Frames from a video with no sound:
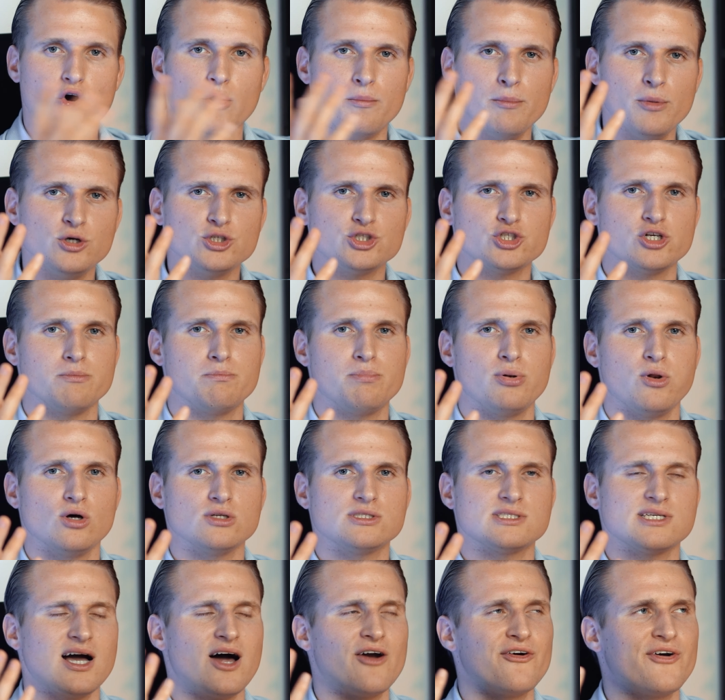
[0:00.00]
Commercial
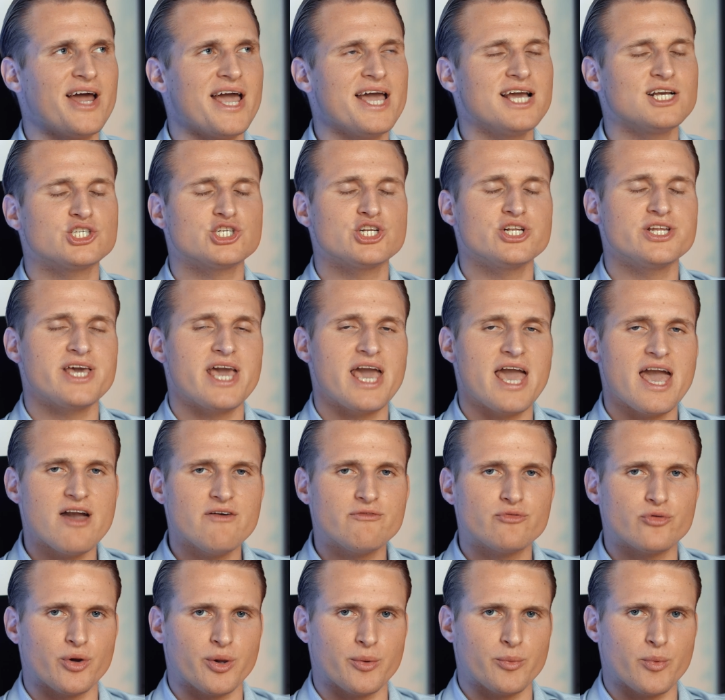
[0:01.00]
plots are actually
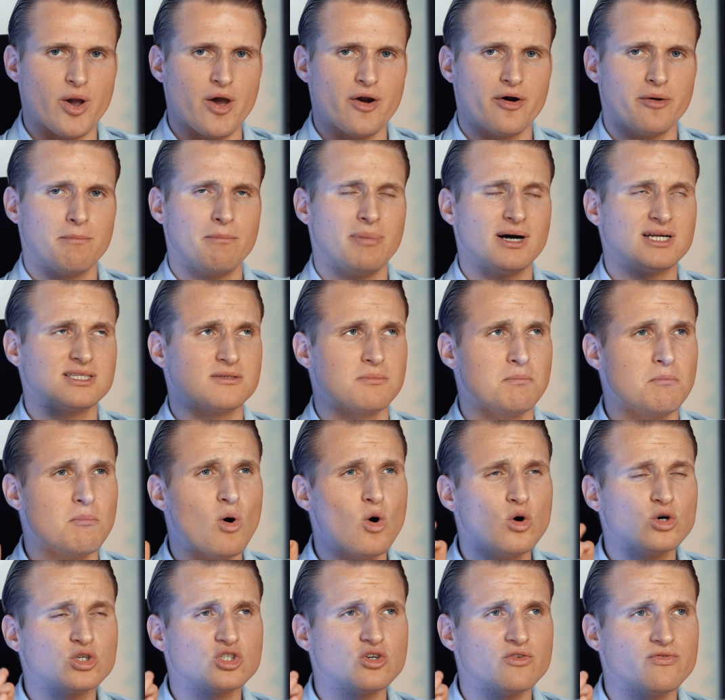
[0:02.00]
everywhere, but
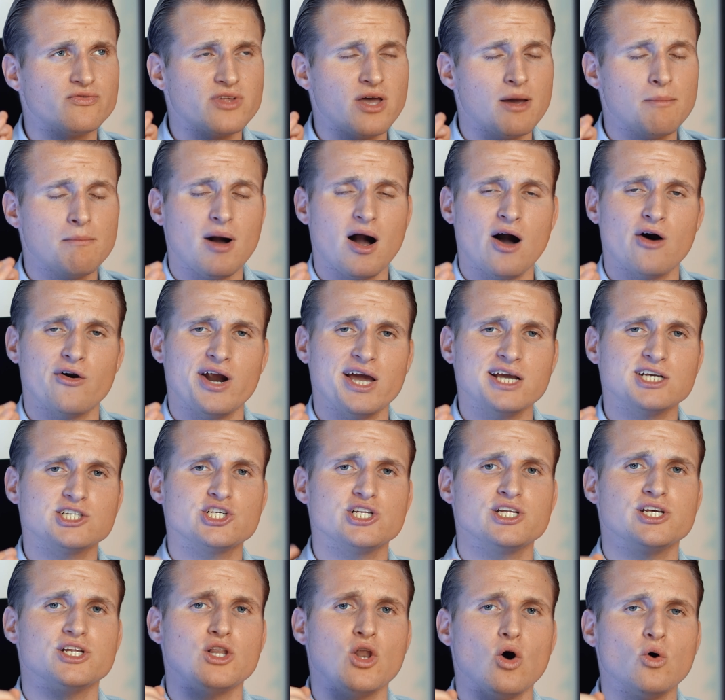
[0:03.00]
most of them are
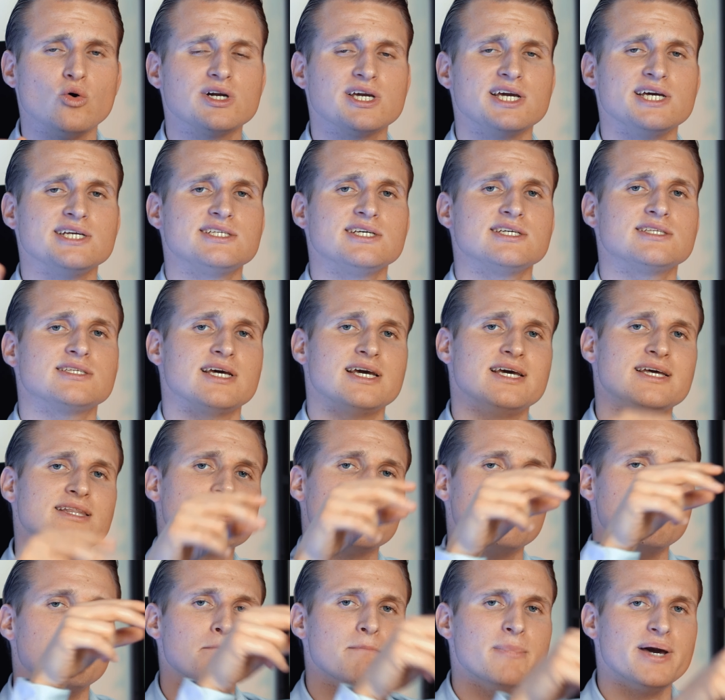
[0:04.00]
actually located in
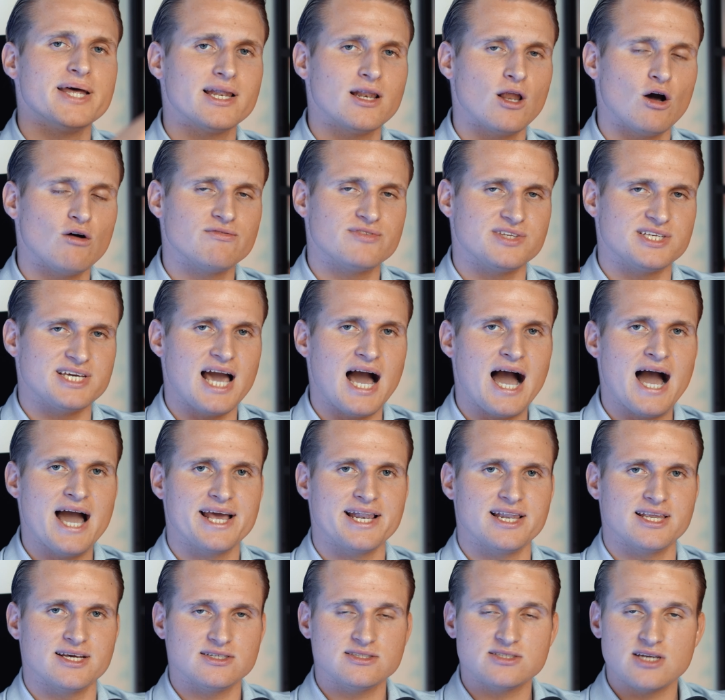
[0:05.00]
the middle of the
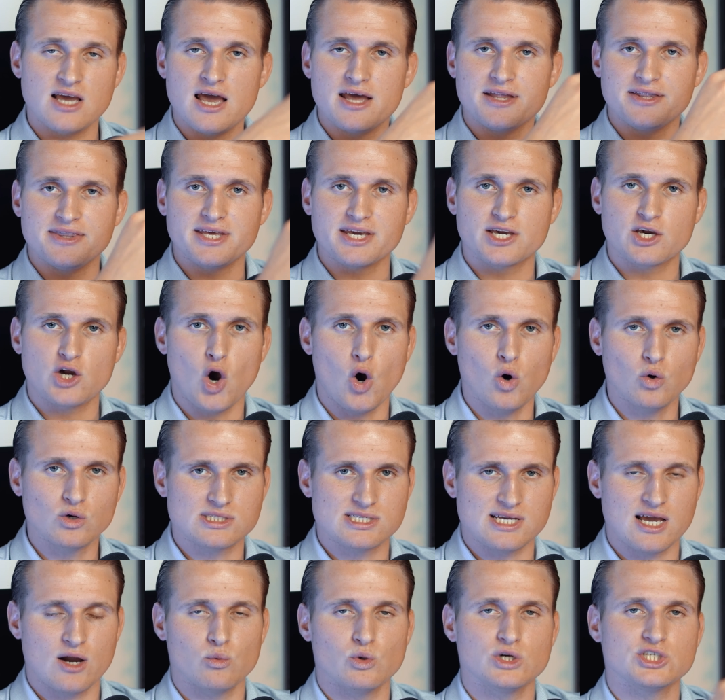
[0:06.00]
island,
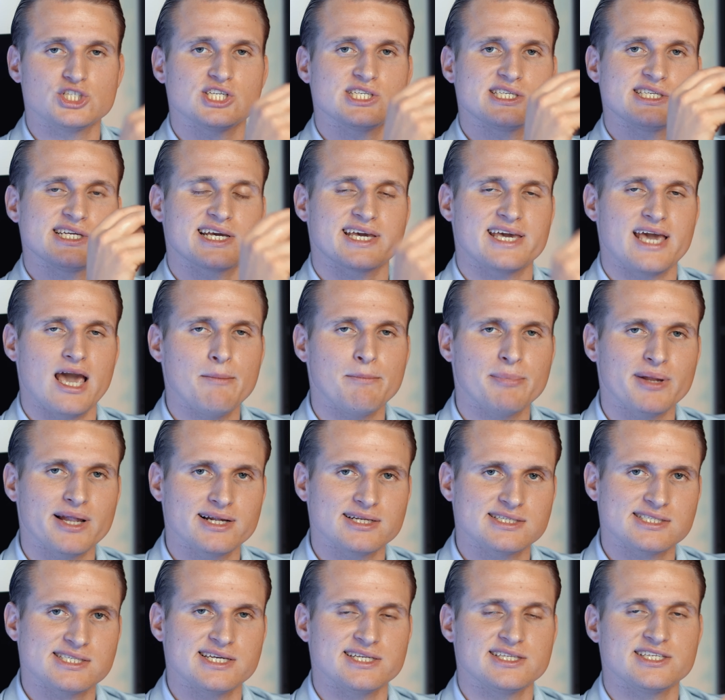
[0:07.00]
Nicosia, which is the
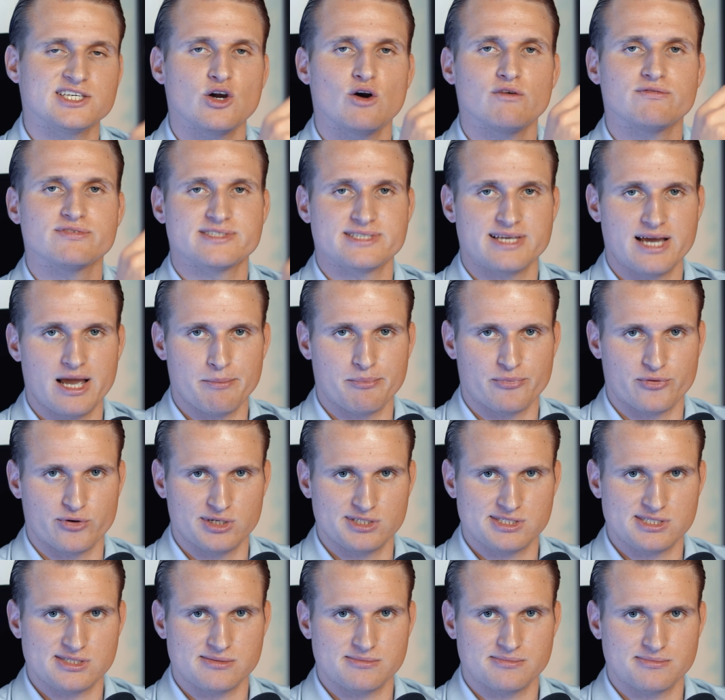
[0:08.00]
capital city of
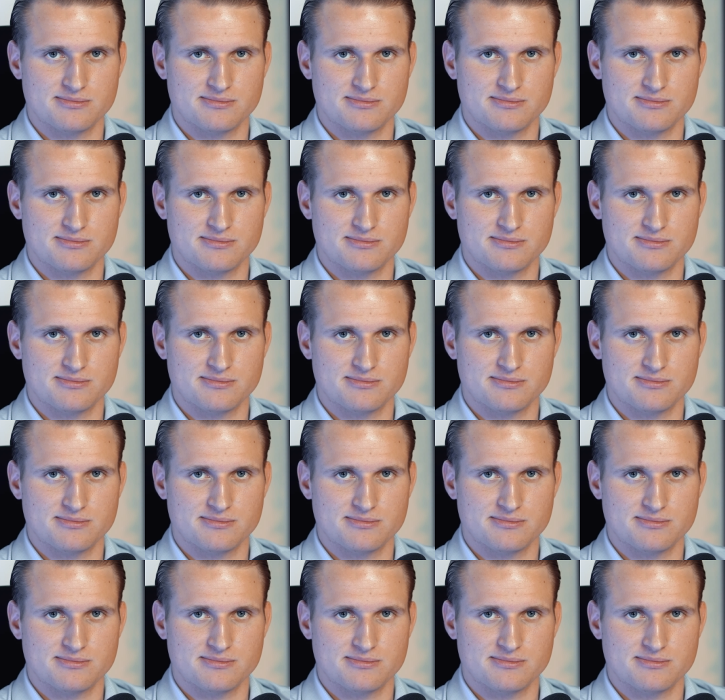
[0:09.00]
Cyprus.